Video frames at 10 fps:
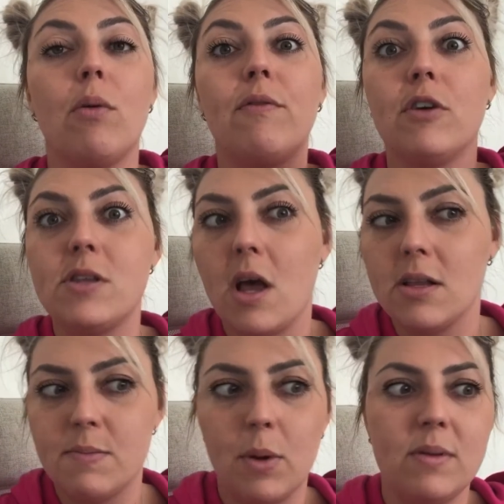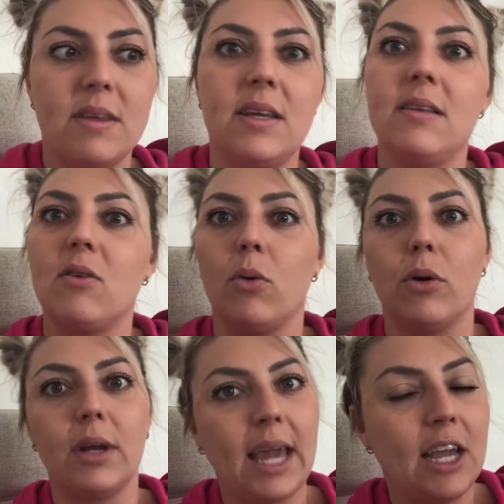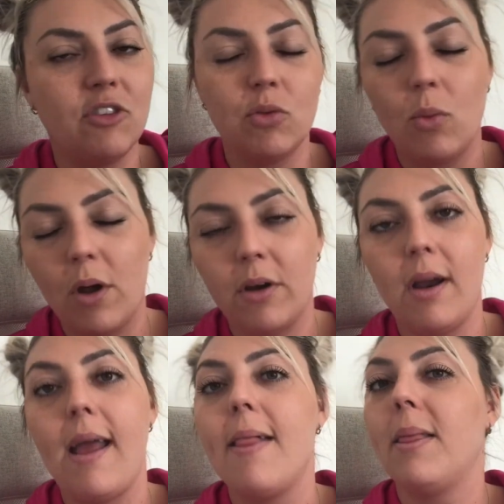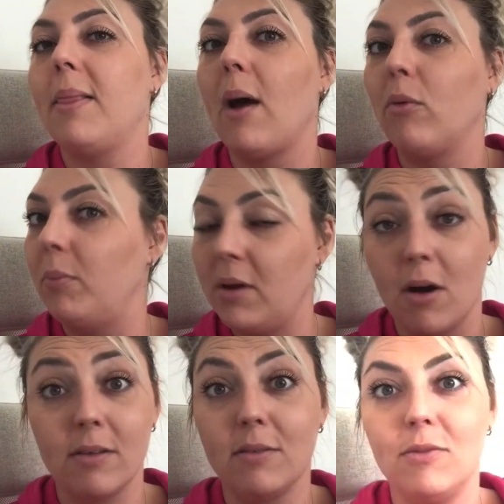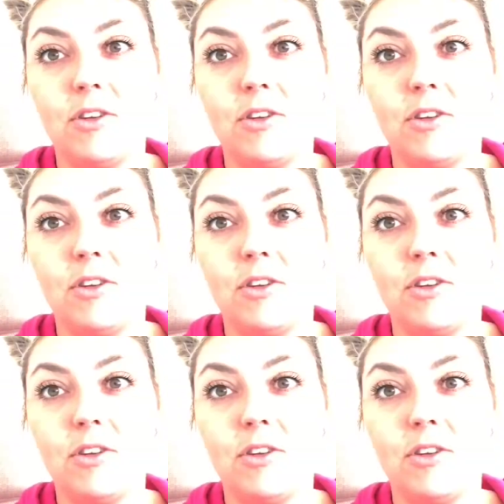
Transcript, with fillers: reverse osmosis or Cajun water, then that would be awesome